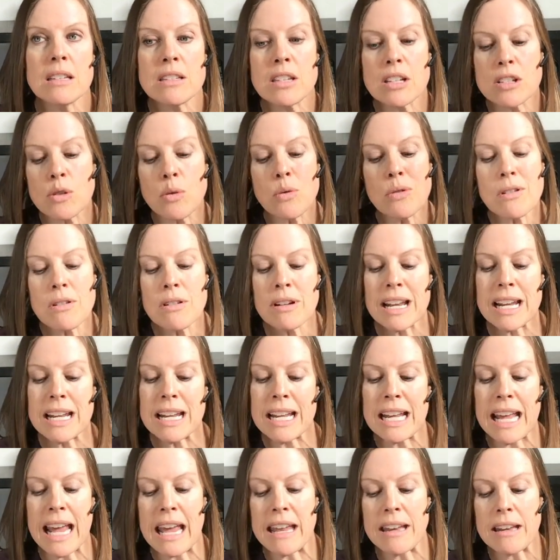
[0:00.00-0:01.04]
disordered
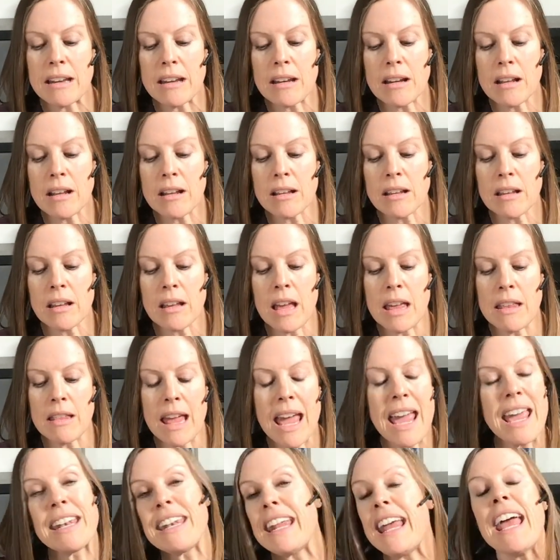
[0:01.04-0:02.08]
eating can and
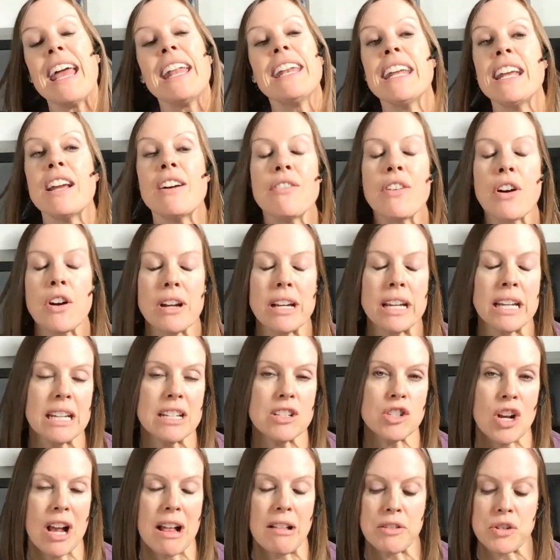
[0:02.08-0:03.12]
and any of our
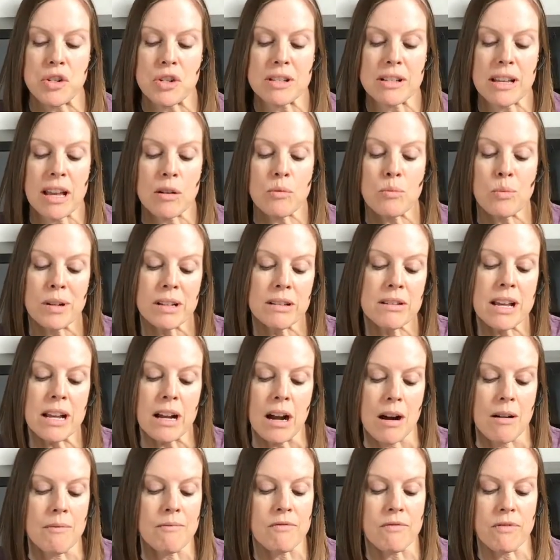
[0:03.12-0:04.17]
eating challenges can really
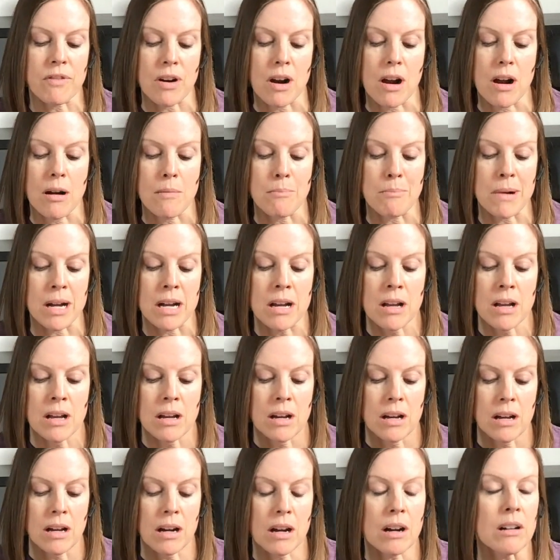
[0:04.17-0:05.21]
come from
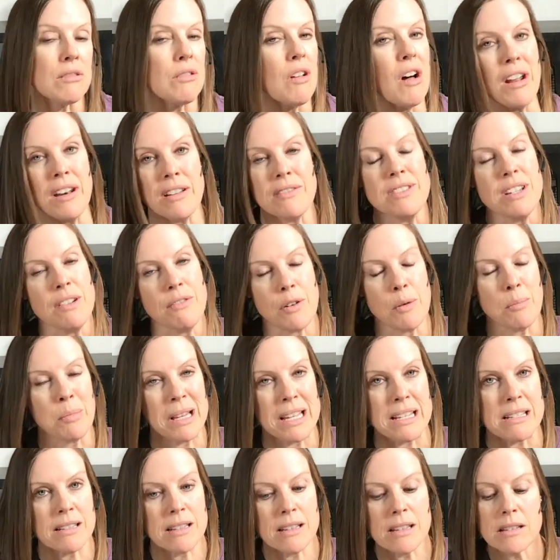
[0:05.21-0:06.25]
a lot of different
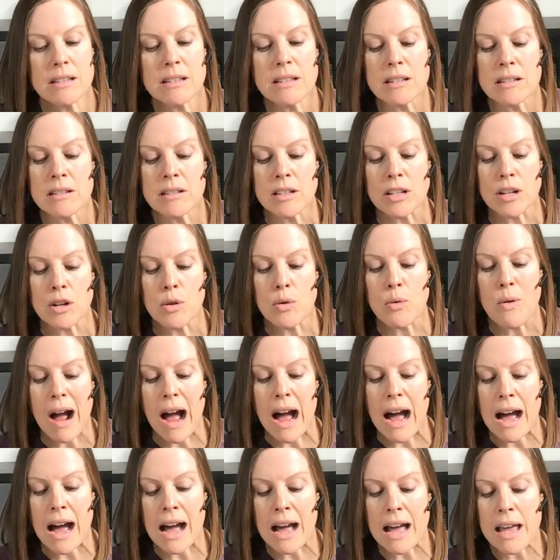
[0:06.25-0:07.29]
places. So
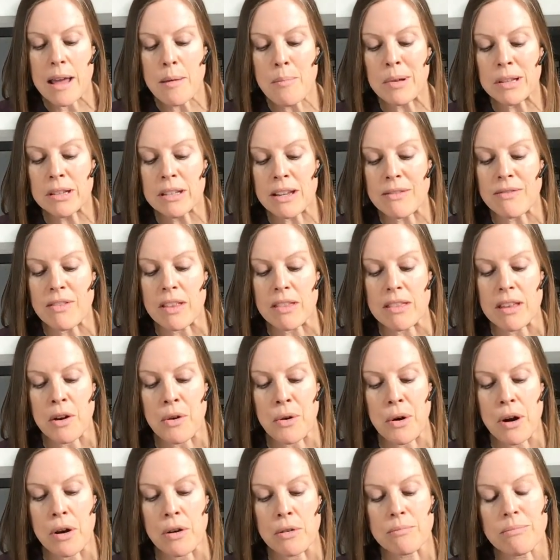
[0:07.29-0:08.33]
I believe that there
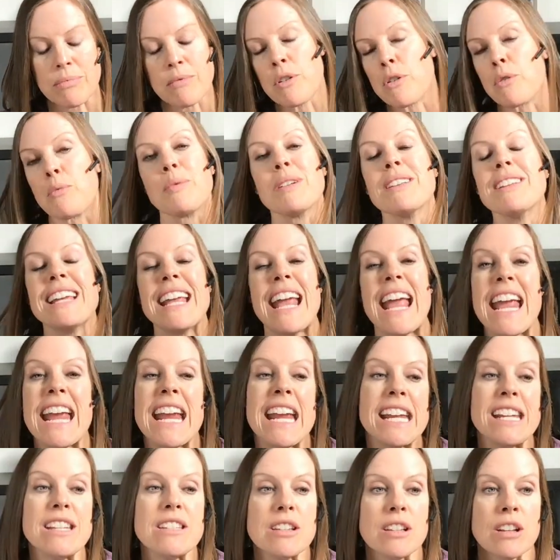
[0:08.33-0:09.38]
are there are really
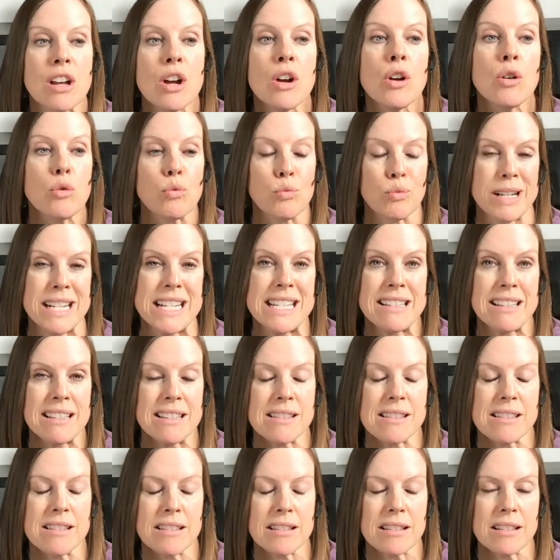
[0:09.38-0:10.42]
eight
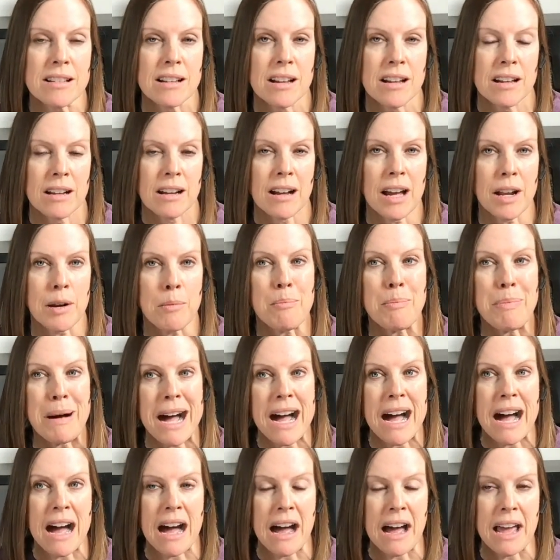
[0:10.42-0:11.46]
reasons kind of
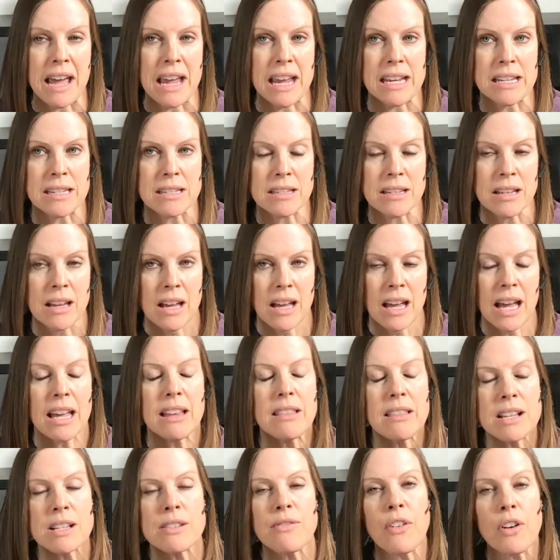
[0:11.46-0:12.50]
behind at
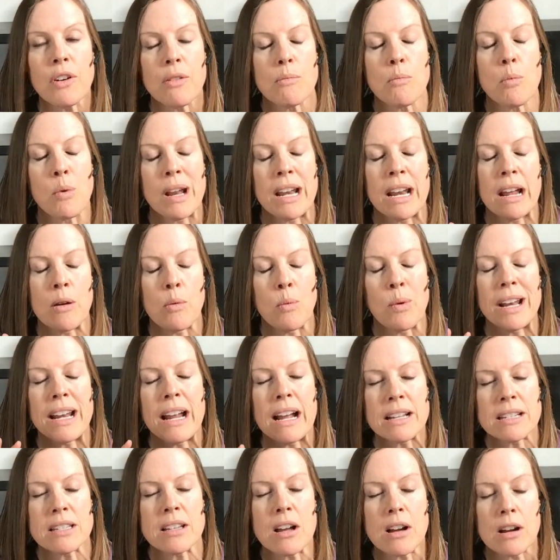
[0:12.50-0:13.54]
least for when when
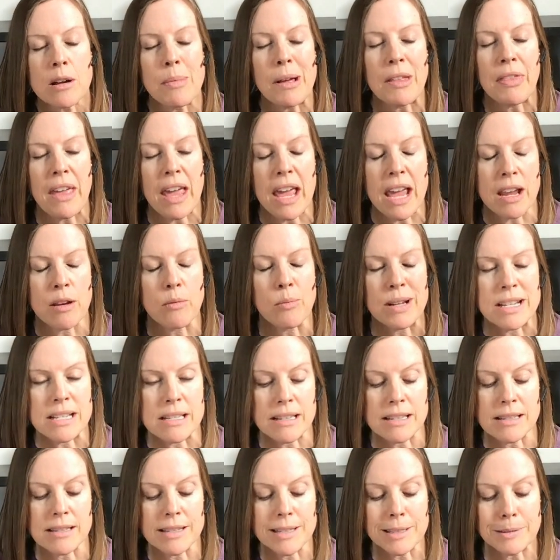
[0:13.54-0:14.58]
I talk about the eight
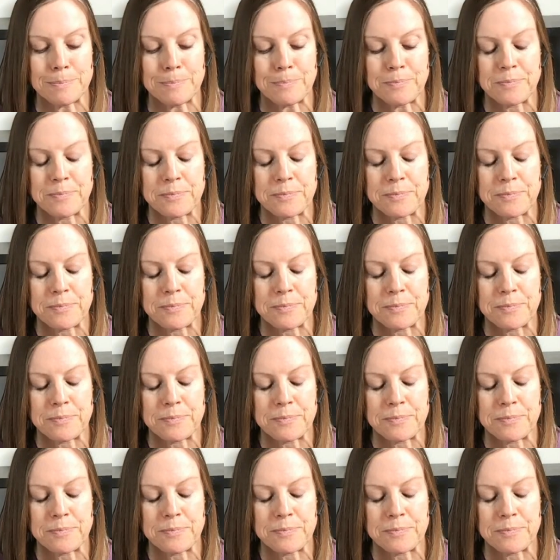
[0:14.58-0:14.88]
reasons